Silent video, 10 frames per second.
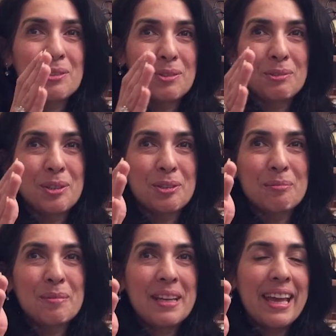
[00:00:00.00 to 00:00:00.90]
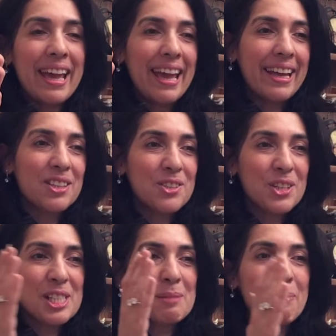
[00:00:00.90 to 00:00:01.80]
into a room
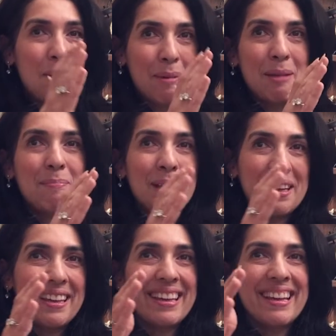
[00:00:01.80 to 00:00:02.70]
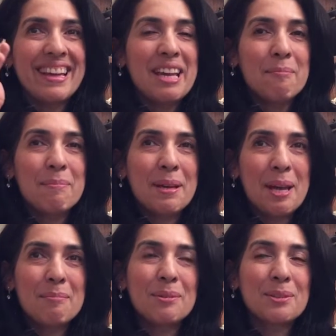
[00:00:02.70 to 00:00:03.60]
and just by my being
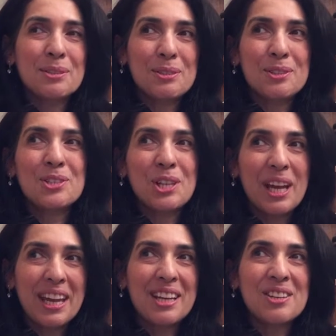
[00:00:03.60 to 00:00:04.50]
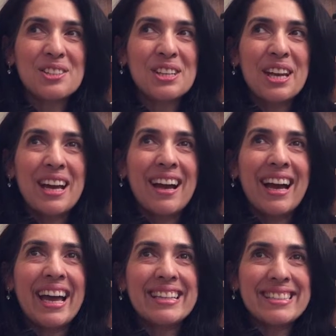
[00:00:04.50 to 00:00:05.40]
be able to change
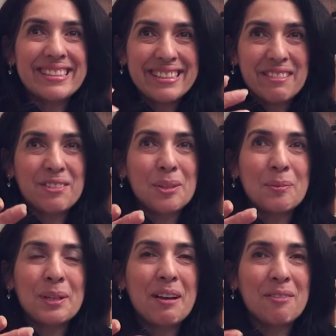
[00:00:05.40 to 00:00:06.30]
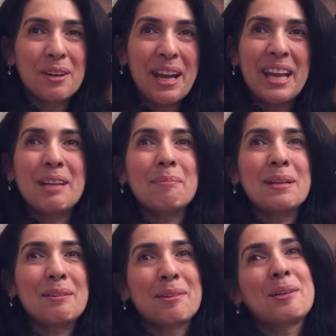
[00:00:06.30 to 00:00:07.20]
and deliver whatever
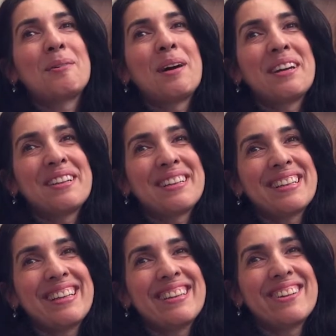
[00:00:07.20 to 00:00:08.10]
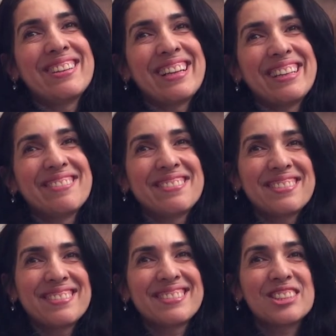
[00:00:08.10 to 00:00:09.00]
anybody required in their
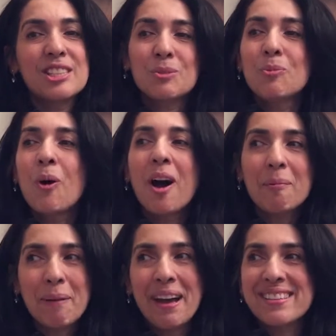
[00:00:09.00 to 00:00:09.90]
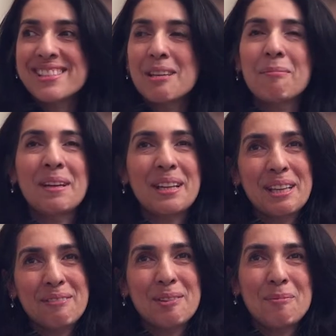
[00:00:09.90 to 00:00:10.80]
life. Just walk past them
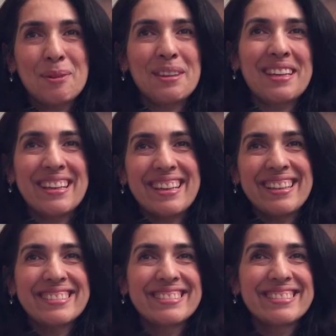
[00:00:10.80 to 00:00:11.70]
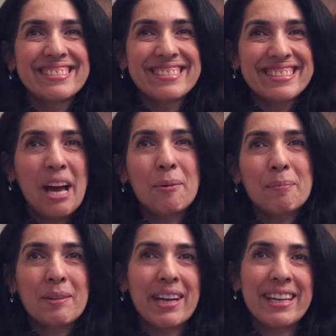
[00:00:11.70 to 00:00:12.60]
and give them what they need.
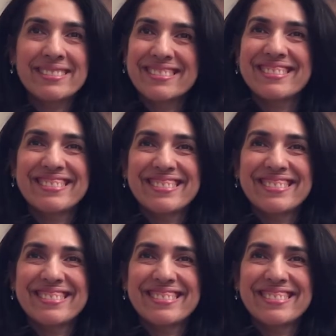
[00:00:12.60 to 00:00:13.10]
That would be great.